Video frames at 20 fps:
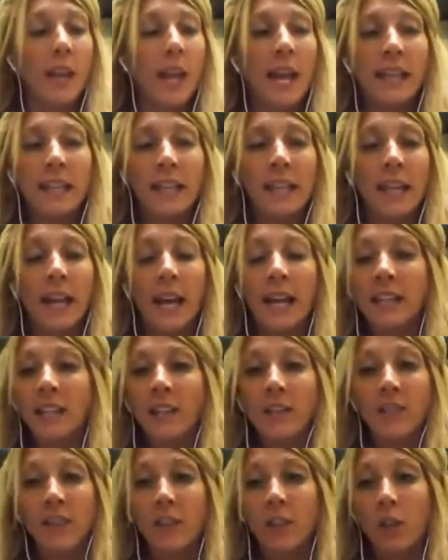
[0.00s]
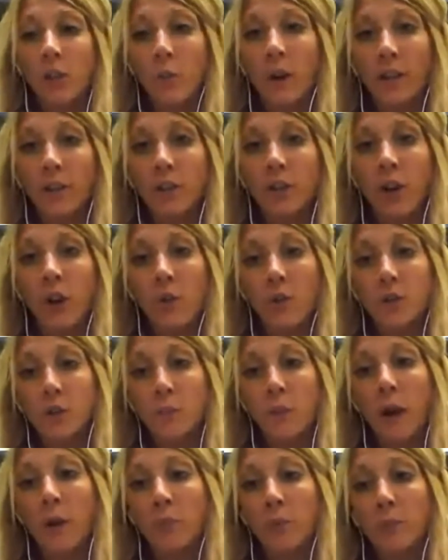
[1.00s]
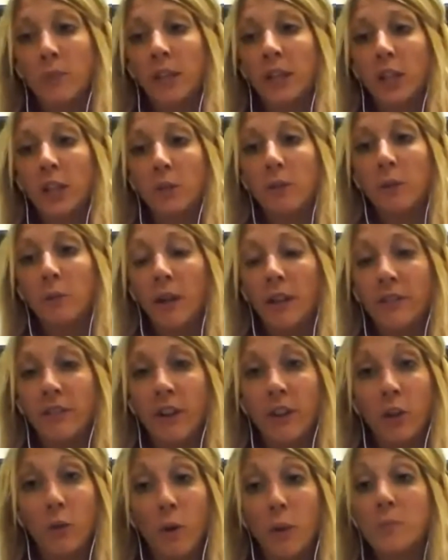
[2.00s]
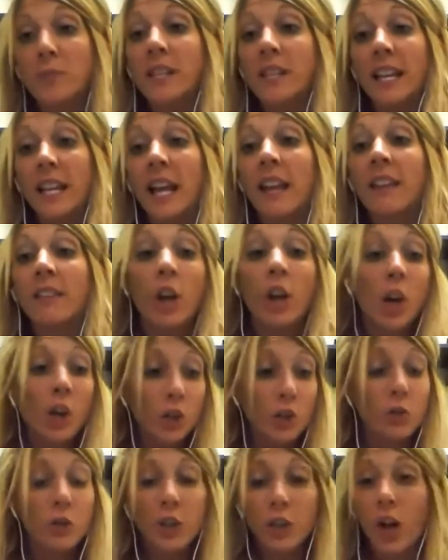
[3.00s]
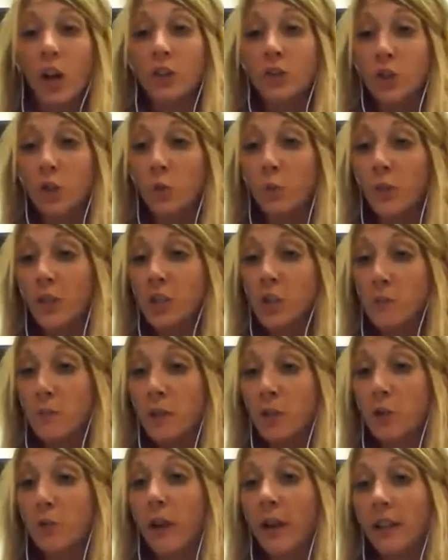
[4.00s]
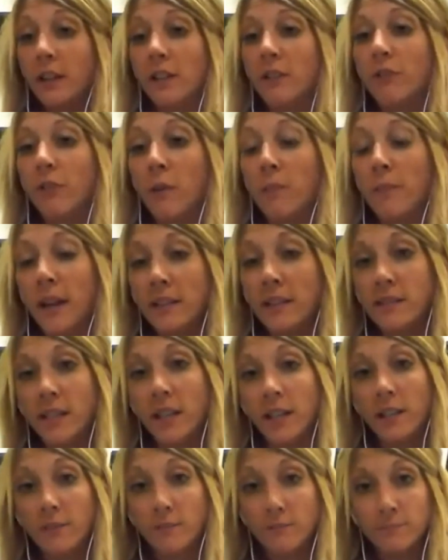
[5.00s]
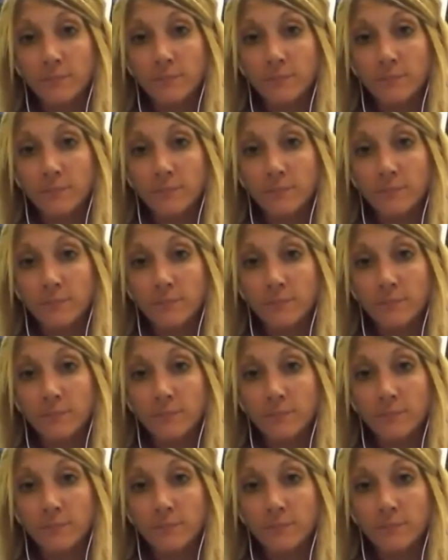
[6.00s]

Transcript: Anything that you want to know is probably going to be right there on the website, and you can also reach me directly from that site.